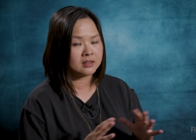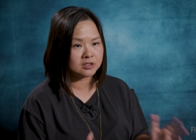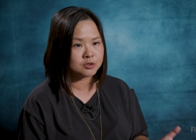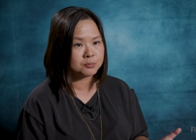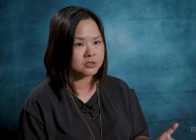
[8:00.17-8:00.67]
in
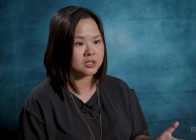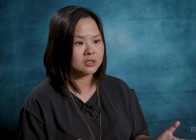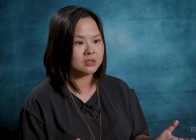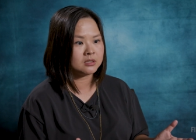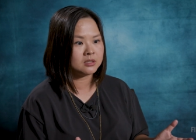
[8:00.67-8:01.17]
this
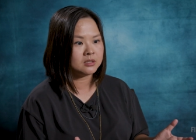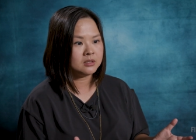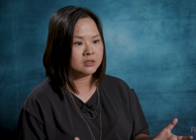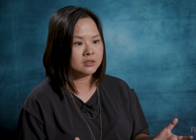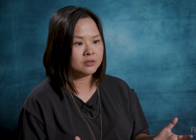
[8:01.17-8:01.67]
particular
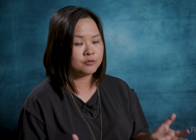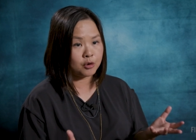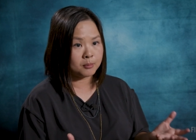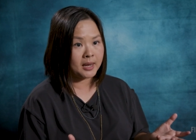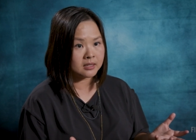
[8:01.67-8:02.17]

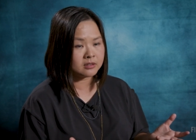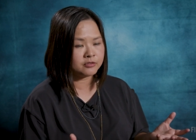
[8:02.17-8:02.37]
format